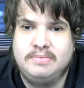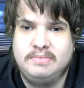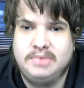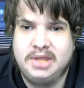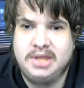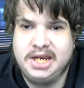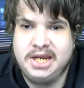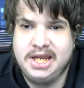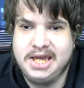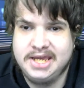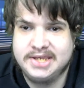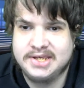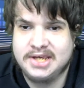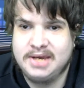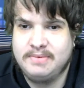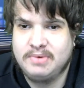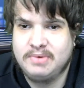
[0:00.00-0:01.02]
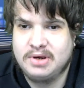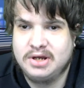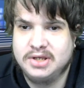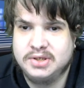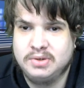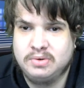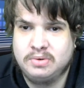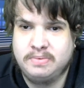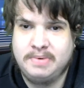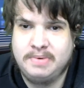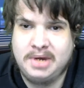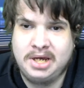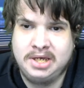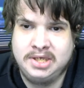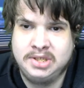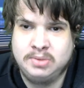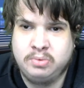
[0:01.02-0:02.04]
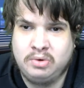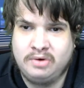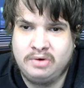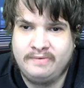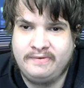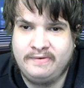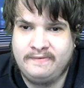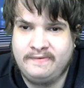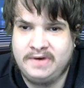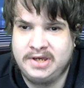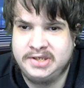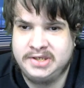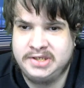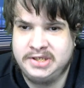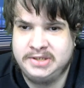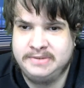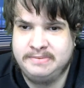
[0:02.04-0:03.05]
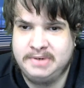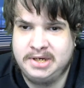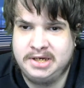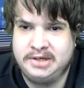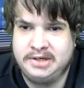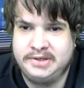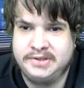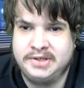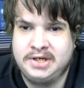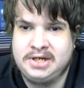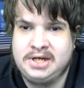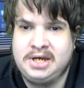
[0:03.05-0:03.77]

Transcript: The next game we're going to talk about is Watford versus Spurs.